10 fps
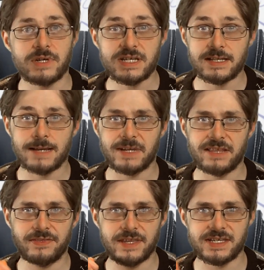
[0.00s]
Recently I
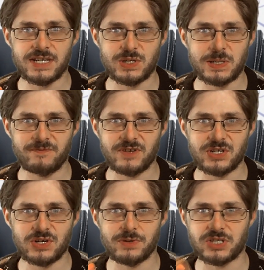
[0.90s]
made this YouTube
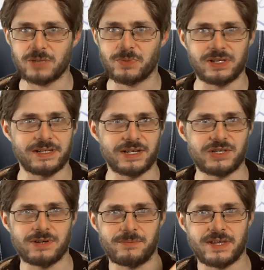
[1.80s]
video, which I'll put a
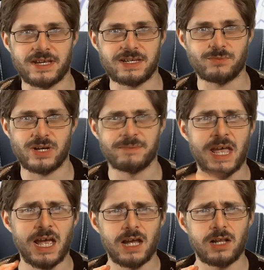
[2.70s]
link to up there somewhere.
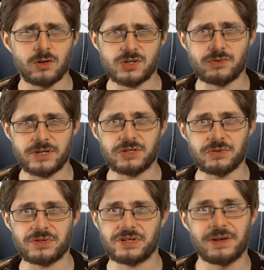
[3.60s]
Long story
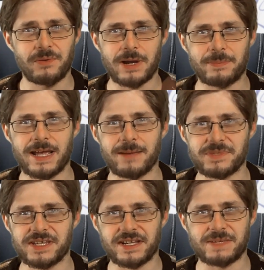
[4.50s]
short,
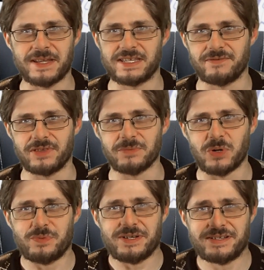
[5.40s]
webcams, expensive at the
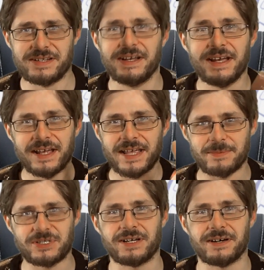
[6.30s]
moment.
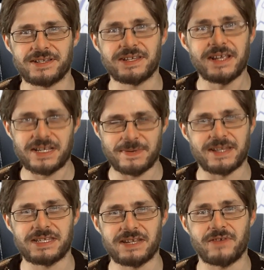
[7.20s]
Capture cards,
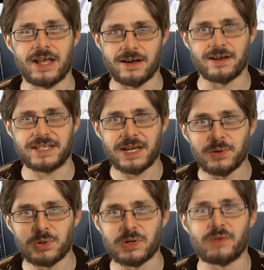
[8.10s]
expensive and hard to
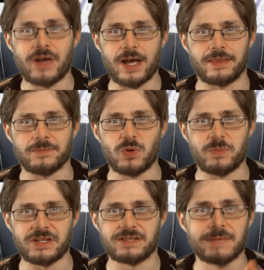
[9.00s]
get hold of at the
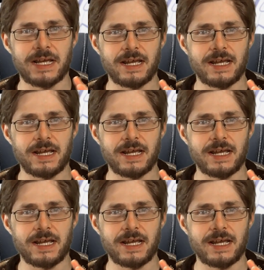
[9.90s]
moment.